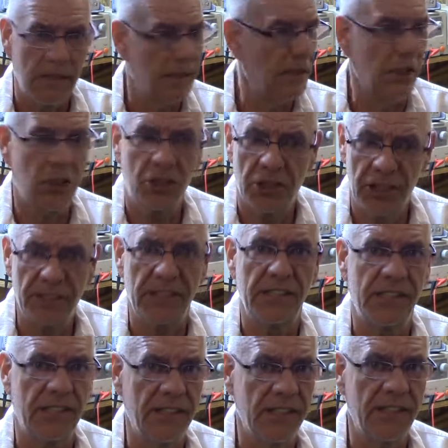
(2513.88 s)
The shit is
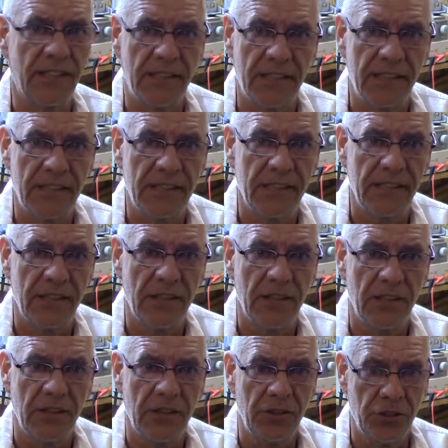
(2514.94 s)
still there.
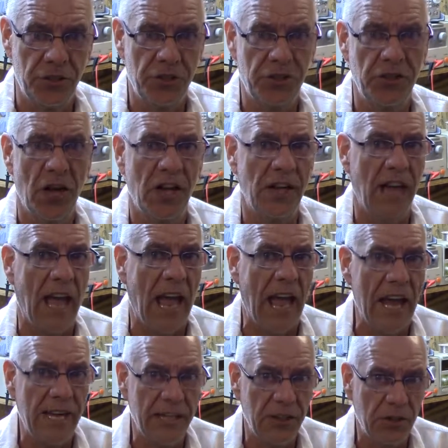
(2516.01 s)
You're just not
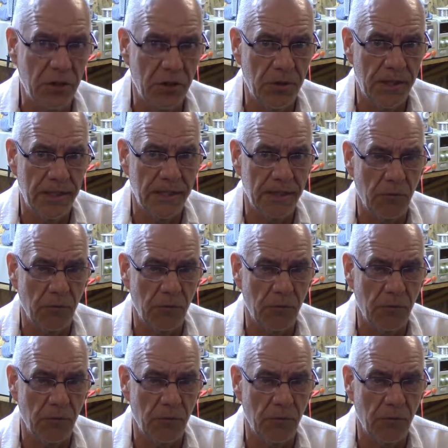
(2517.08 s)
adding to it.